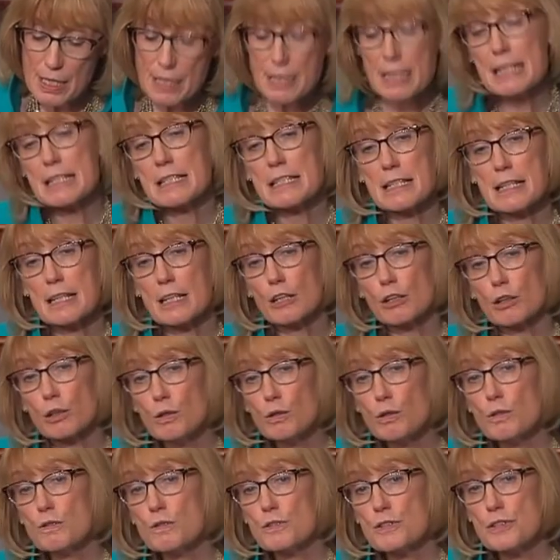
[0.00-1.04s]
This
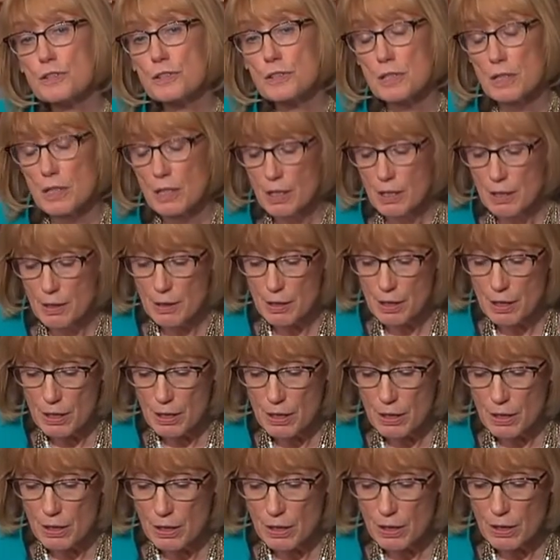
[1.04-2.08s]
includes
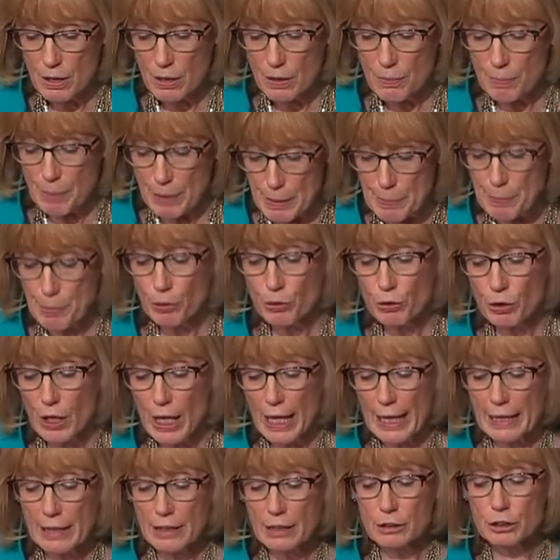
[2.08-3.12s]
people
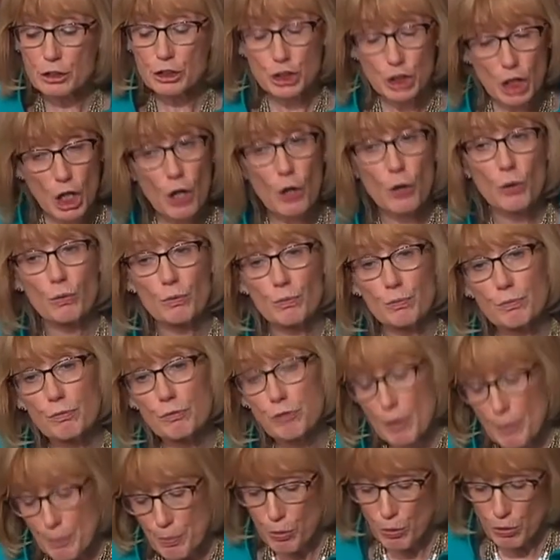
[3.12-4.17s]
like Joe
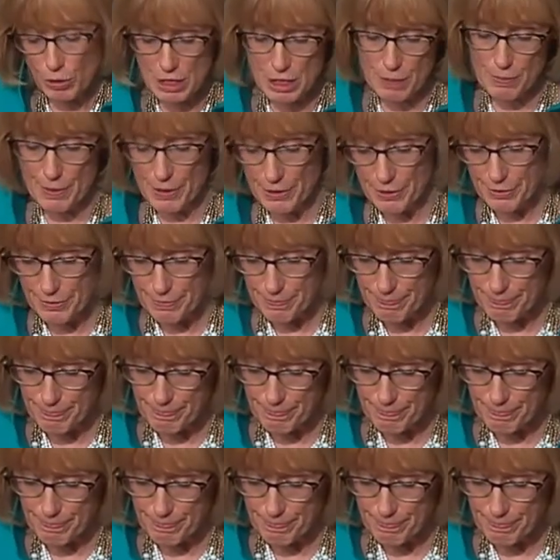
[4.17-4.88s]
from Portsmouth.